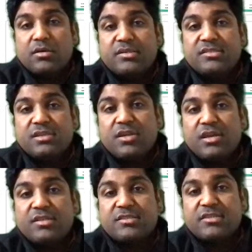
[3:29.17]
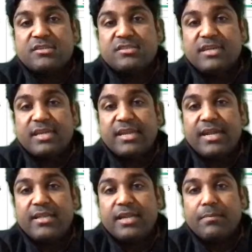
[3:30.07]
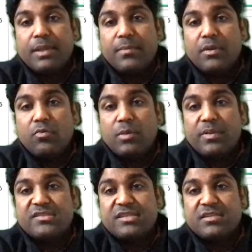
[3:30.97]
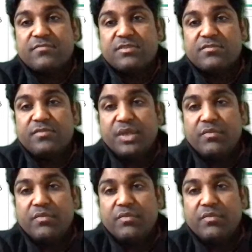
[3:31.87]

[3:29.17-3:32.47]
Research has consistently held that people who are presented with